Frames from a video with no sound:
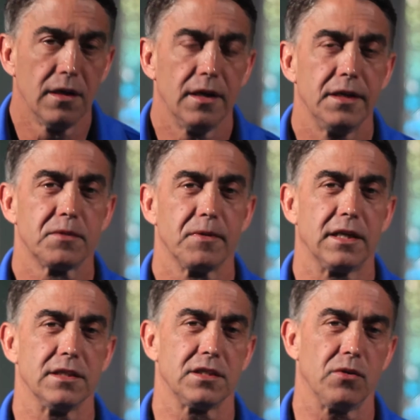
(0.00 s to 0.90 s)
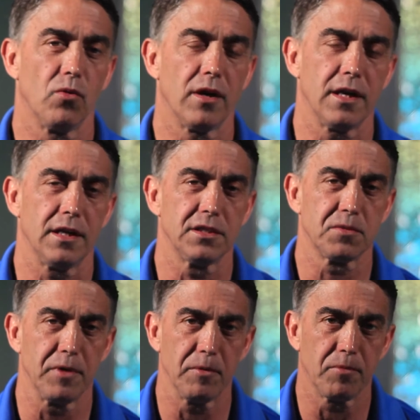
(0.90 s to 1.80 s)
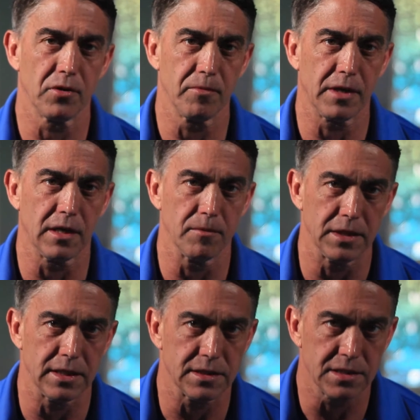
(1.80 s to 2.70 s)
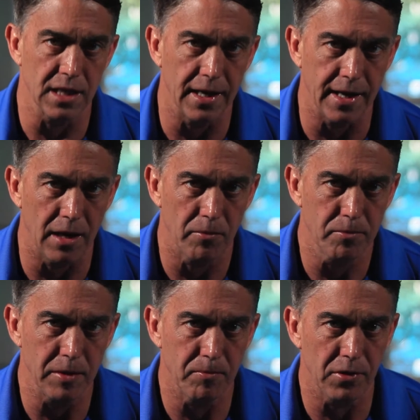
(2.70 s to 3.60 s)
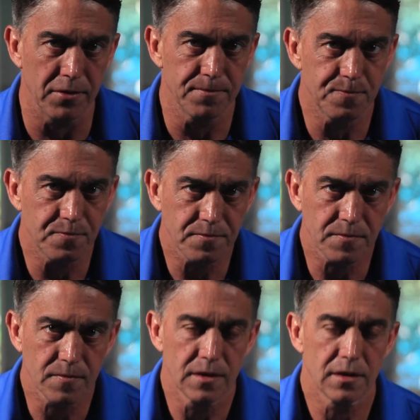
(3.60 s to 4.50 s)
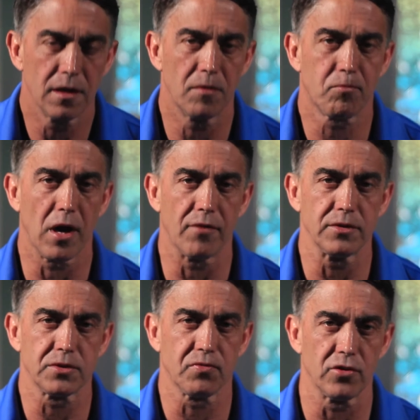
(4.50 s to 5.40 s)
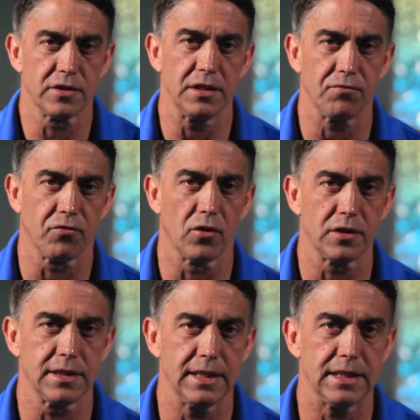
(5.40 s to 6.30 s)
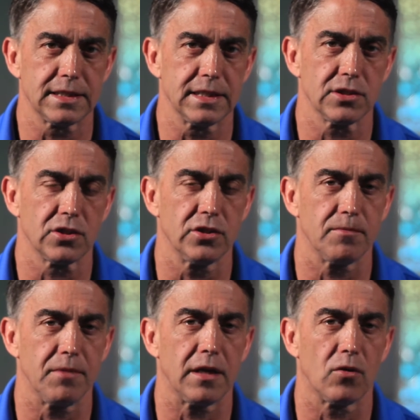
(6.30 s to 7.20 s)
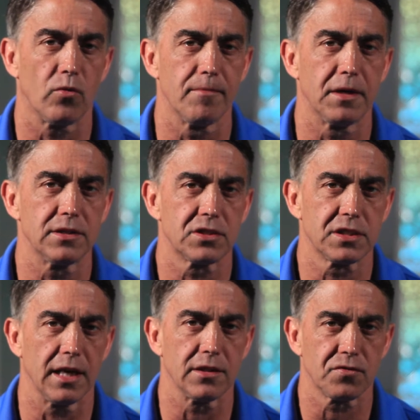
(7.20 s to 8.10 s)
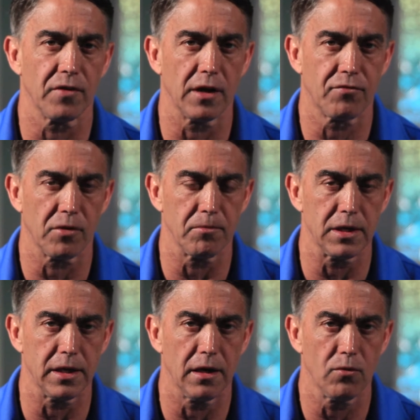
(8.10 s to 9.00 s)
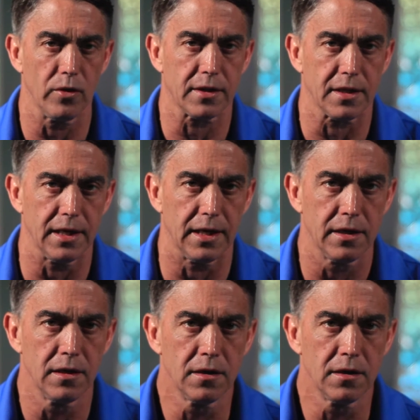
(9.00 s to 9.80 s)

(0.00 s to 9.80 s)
is because he wanted his people to become an inside-out people. And in Proverbs 14:14, it says, "A good man or woman is satisfied from within."